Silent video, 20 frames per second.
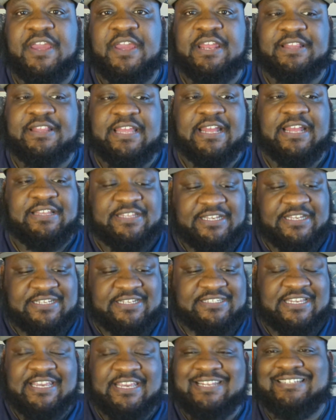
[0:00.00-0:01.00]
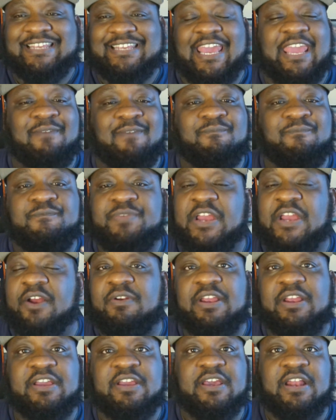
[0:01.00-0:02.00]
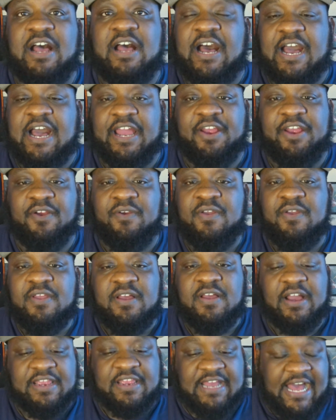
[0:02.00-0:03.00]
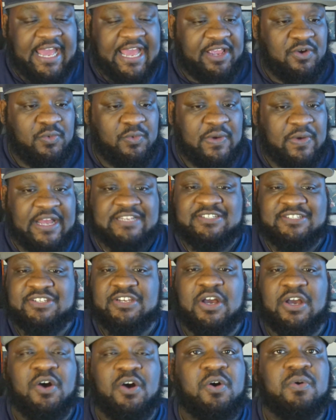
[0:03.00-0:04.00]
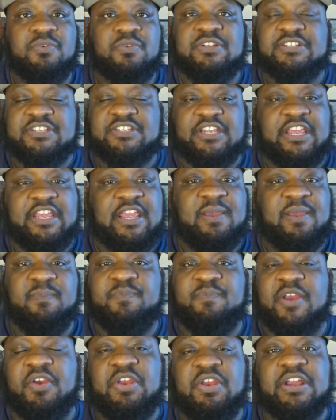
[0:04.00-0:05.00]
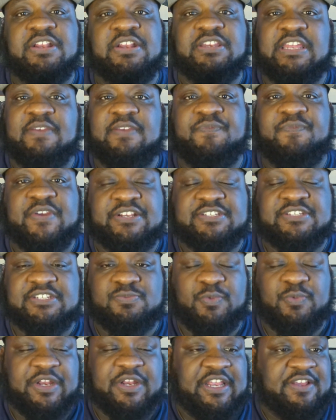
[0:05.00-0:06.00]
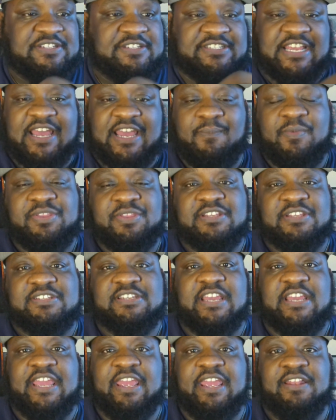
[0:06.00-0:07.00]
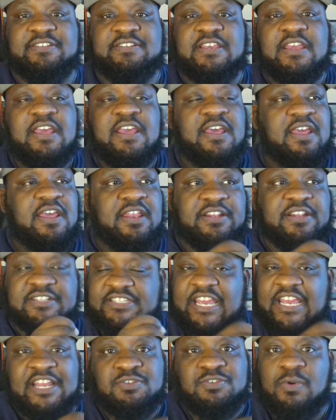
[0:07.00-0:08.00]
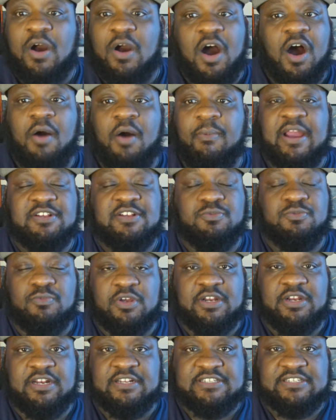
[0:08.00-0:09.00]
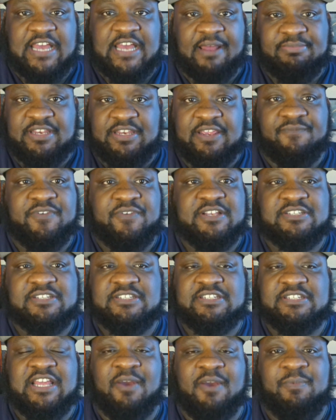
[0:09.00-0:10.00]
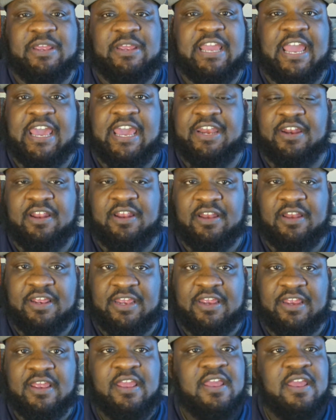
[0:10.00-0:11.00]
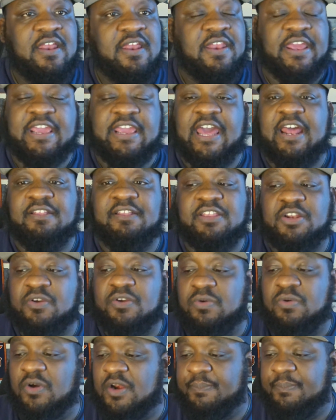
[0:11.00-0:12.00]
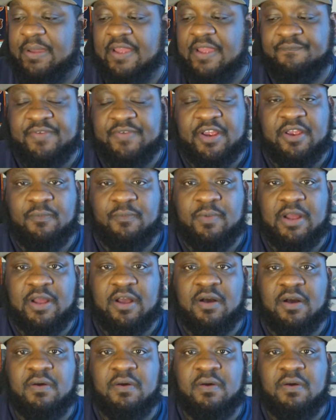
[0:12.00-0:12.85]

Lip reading: that this is a very good hire. A guy who has known the scheme, very good defenses when his time with the Saints. The Saints were always one of the top defenses that we had in the league. They got after the quarterback very well.